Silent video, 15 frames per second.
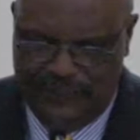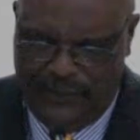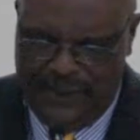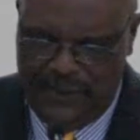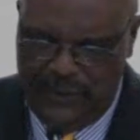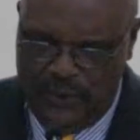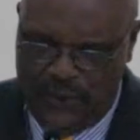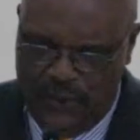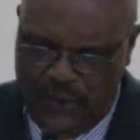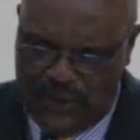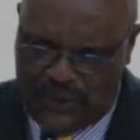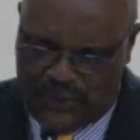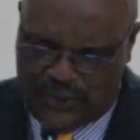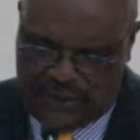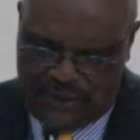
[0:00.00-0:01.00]
When you
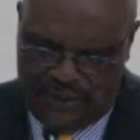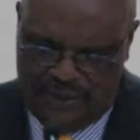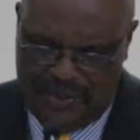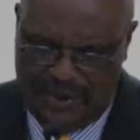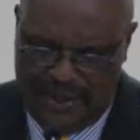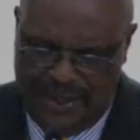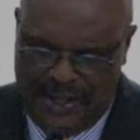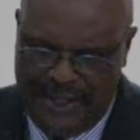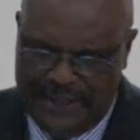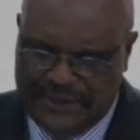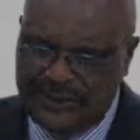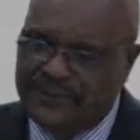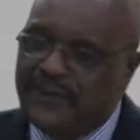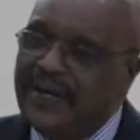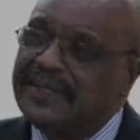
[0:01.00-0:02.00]
look at
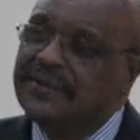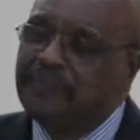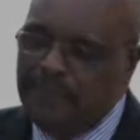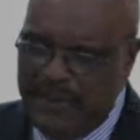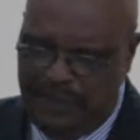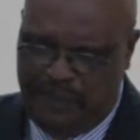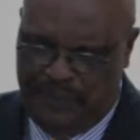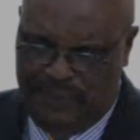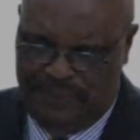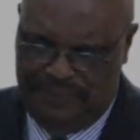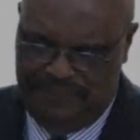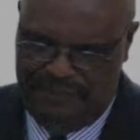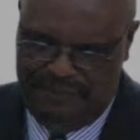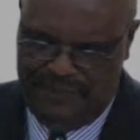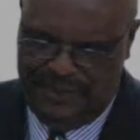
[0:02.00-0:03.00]
great people,
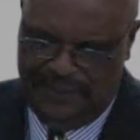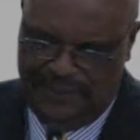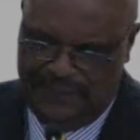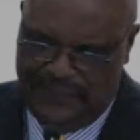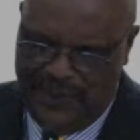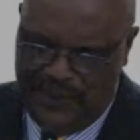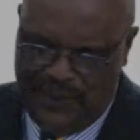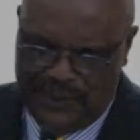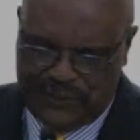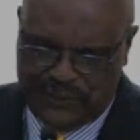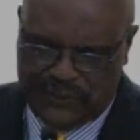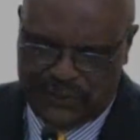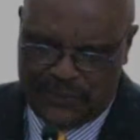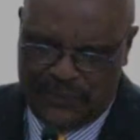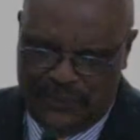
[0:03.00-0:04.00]
they went
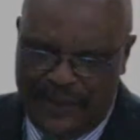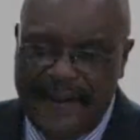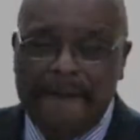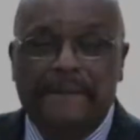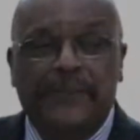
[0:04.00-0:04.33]
through a